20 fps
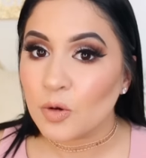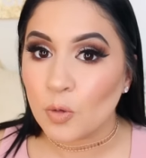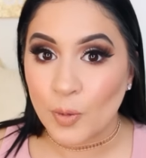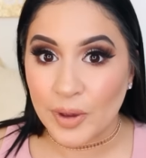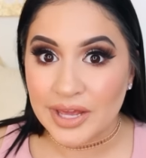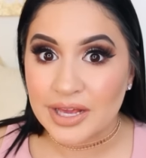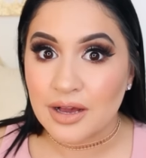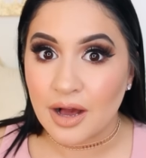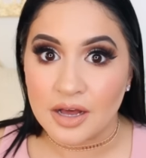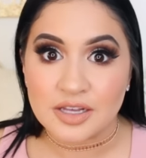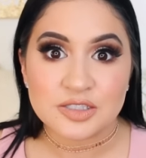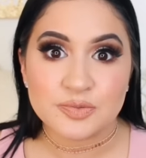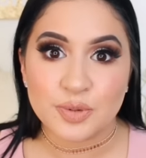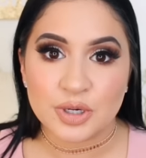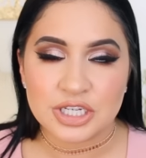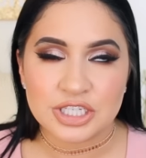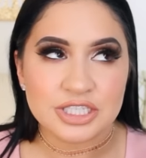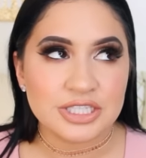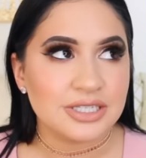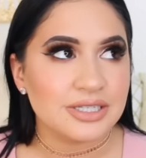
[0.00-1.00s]
Wayne Goss
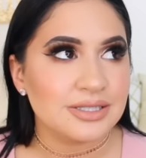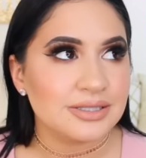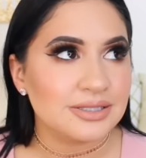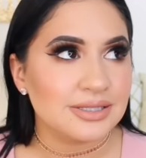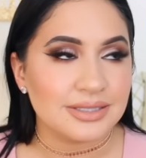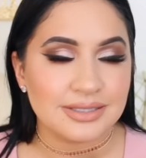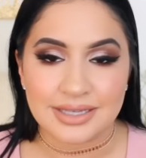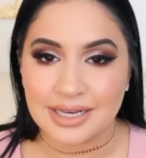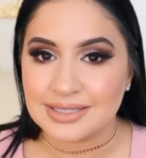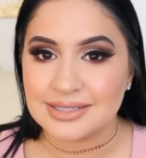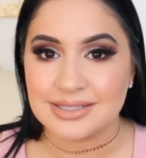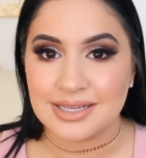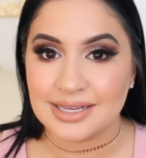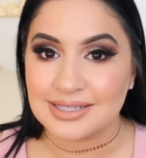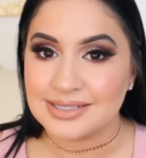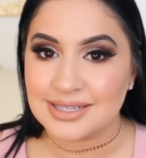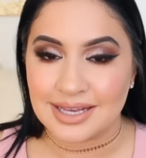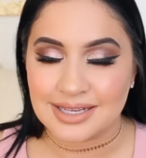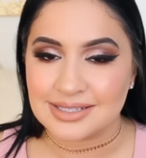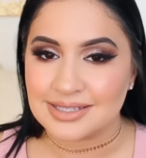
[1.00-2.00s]
brushes, yes,
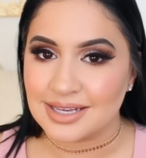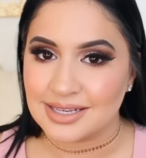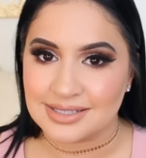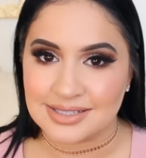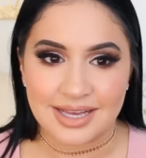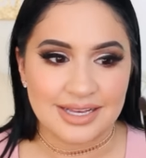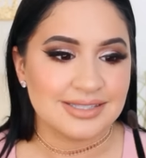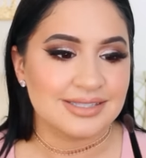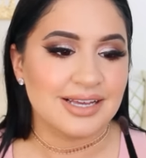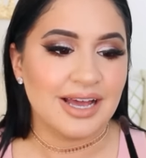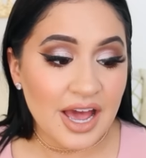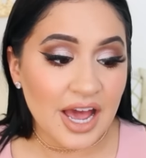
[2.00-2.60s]
yes, yes, yes, yes.